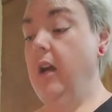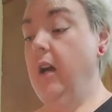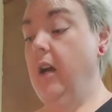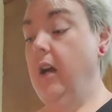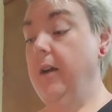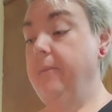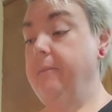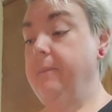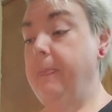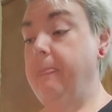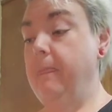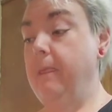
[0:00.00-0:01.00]
So
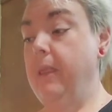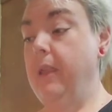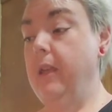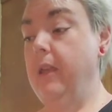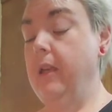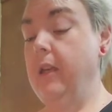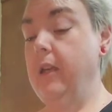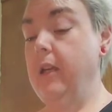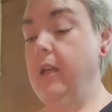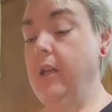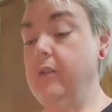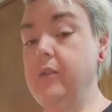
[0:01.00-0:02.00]

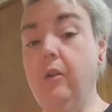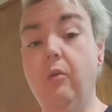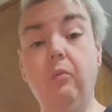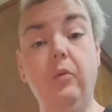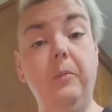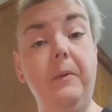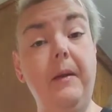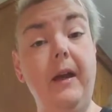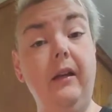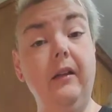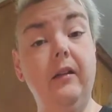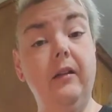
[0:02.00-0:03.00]
we'll be
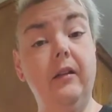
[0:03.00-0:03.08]
back